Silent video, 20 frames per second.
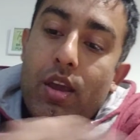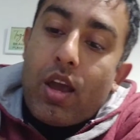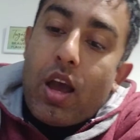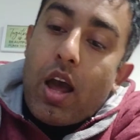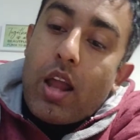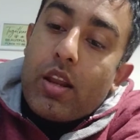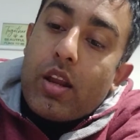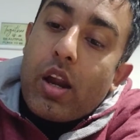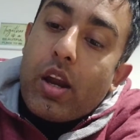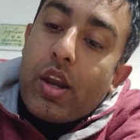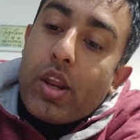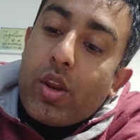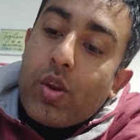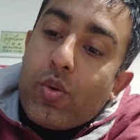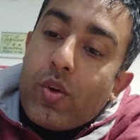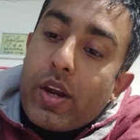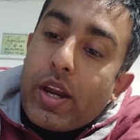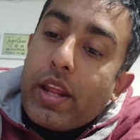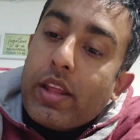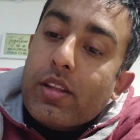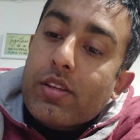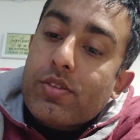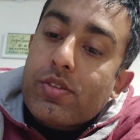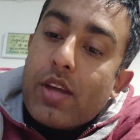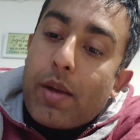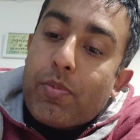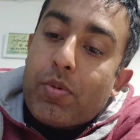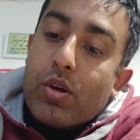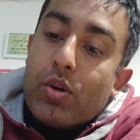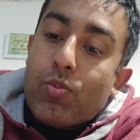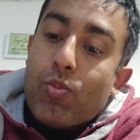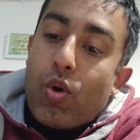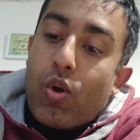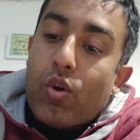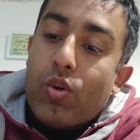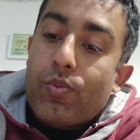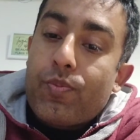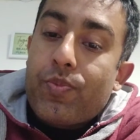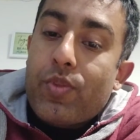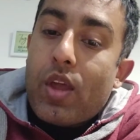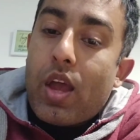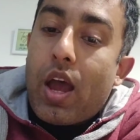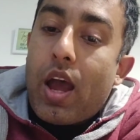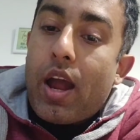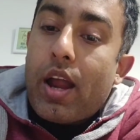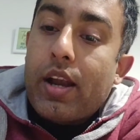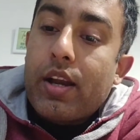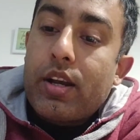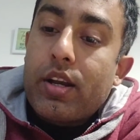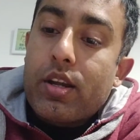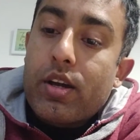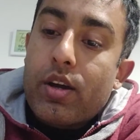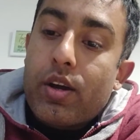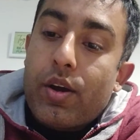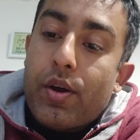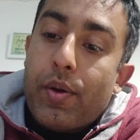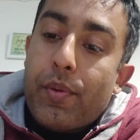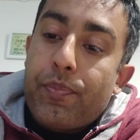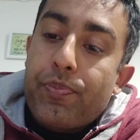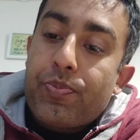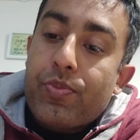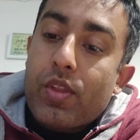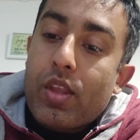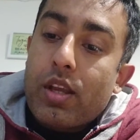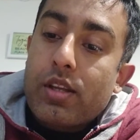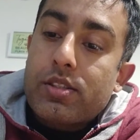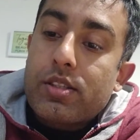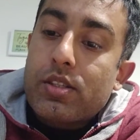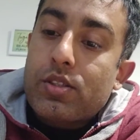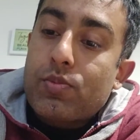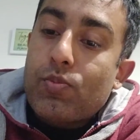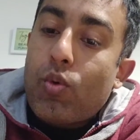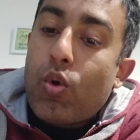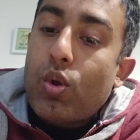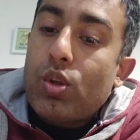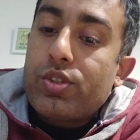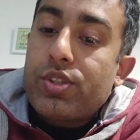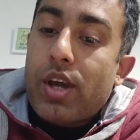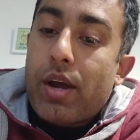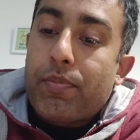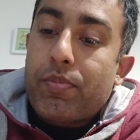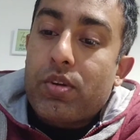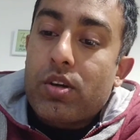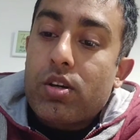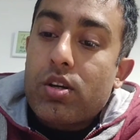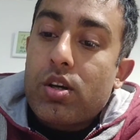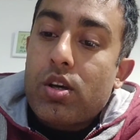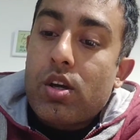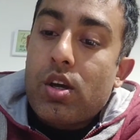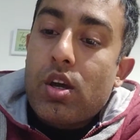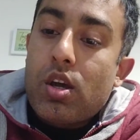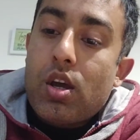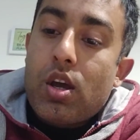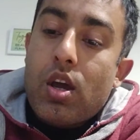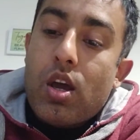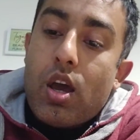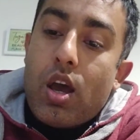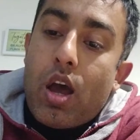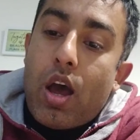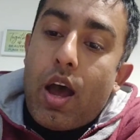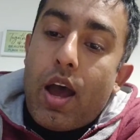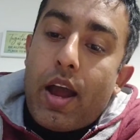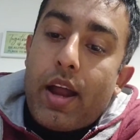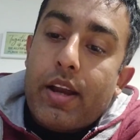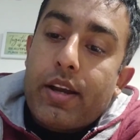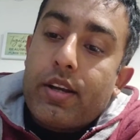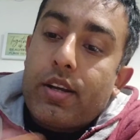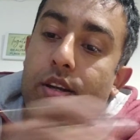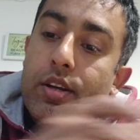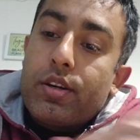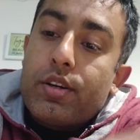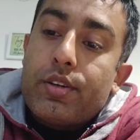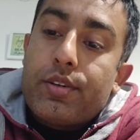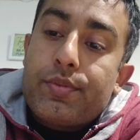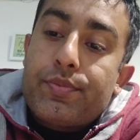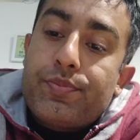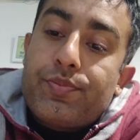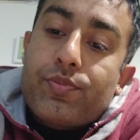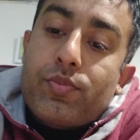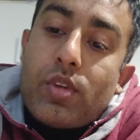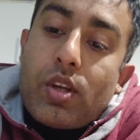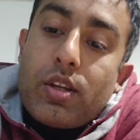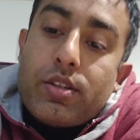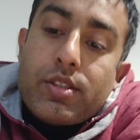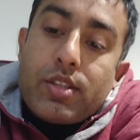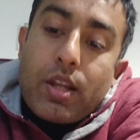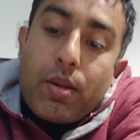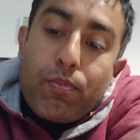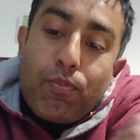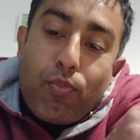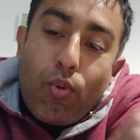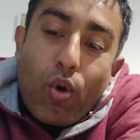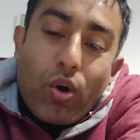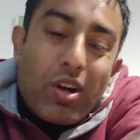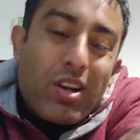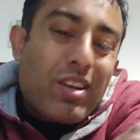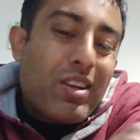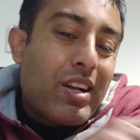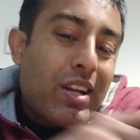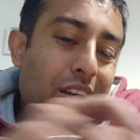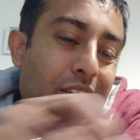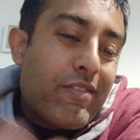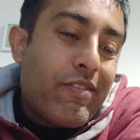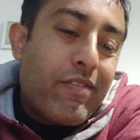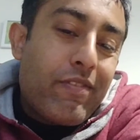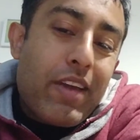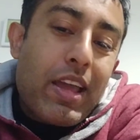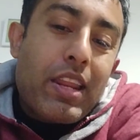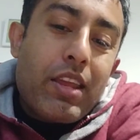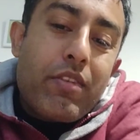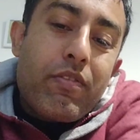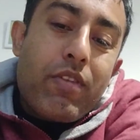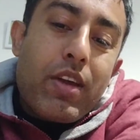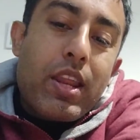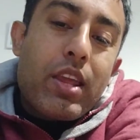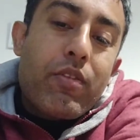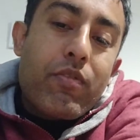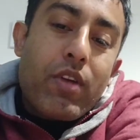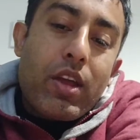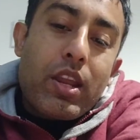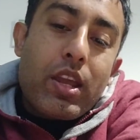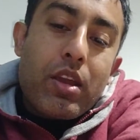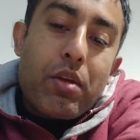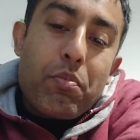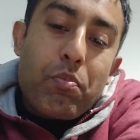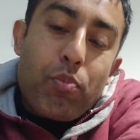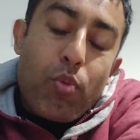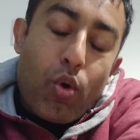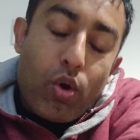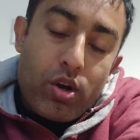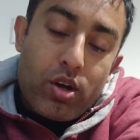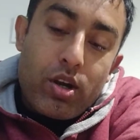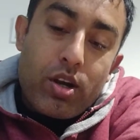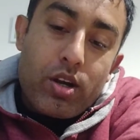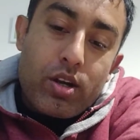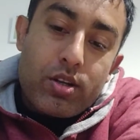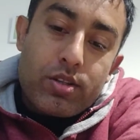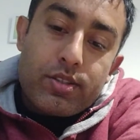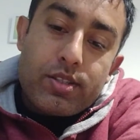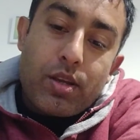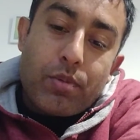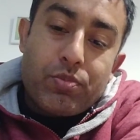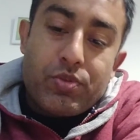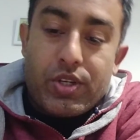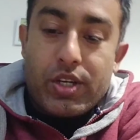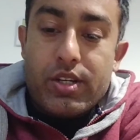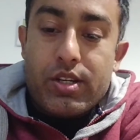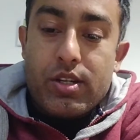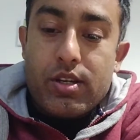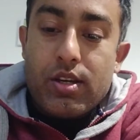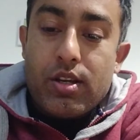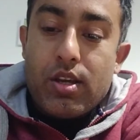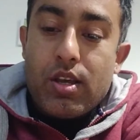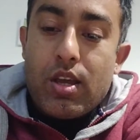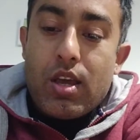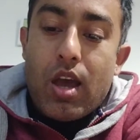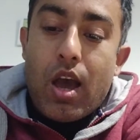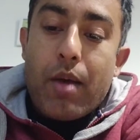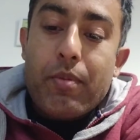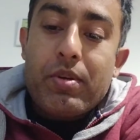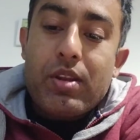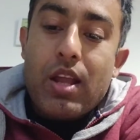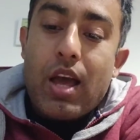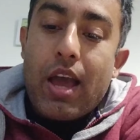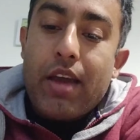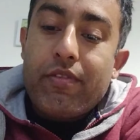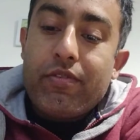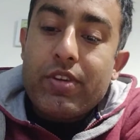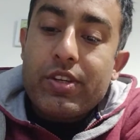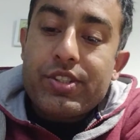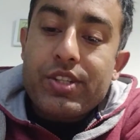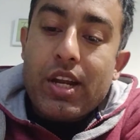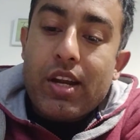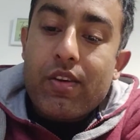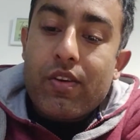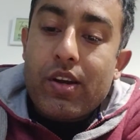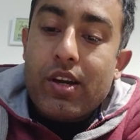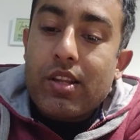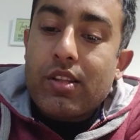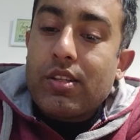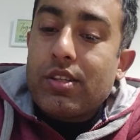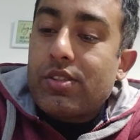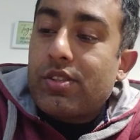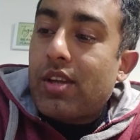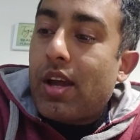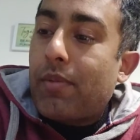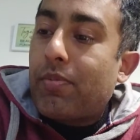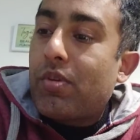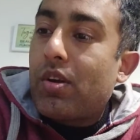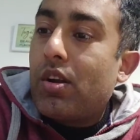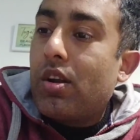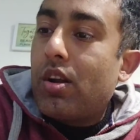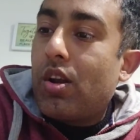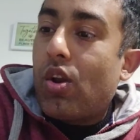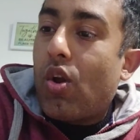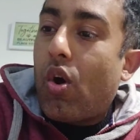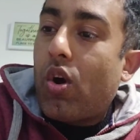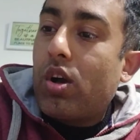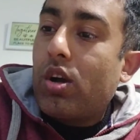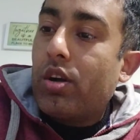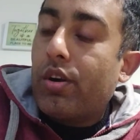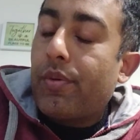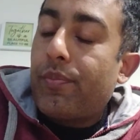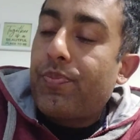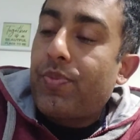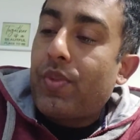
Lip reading: I'll continue reading this chapter tomorrow, and it's a small chapter, and it's an important, very, very, very important subject. I mean, I wish I'd written this chapter a little longer,